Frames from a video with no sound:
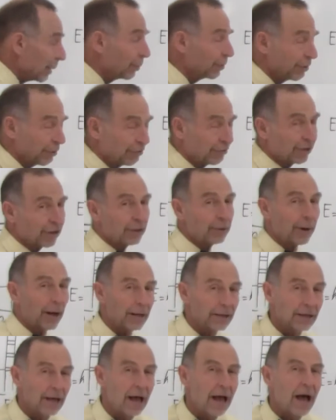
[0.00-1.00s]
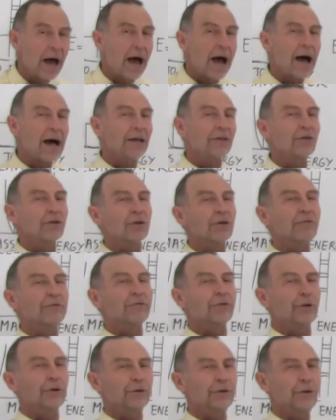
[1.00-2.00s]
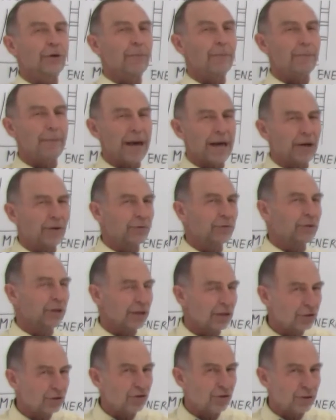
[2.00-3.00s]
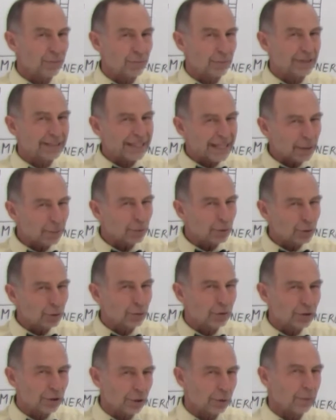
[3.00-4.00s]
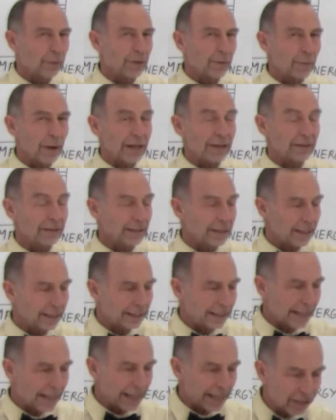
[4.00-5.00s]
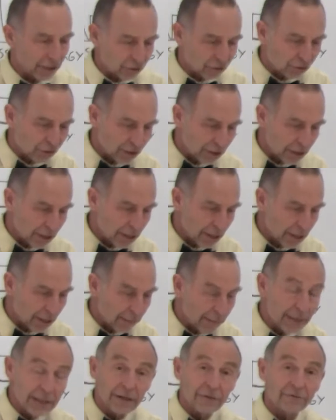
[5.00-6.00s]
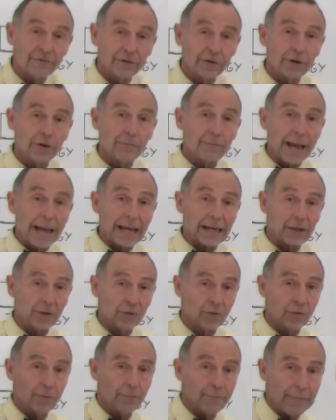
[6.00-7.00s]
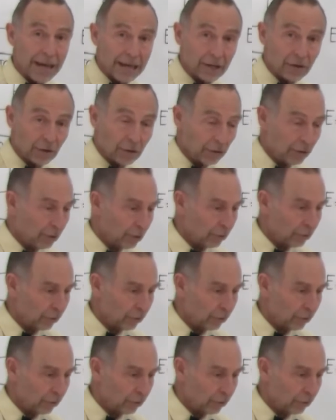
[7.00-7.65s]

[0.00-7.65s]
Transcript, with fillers: been able to figure out how to convert matter into energy. But can we do it the other way around? Can energy be converted back into matter?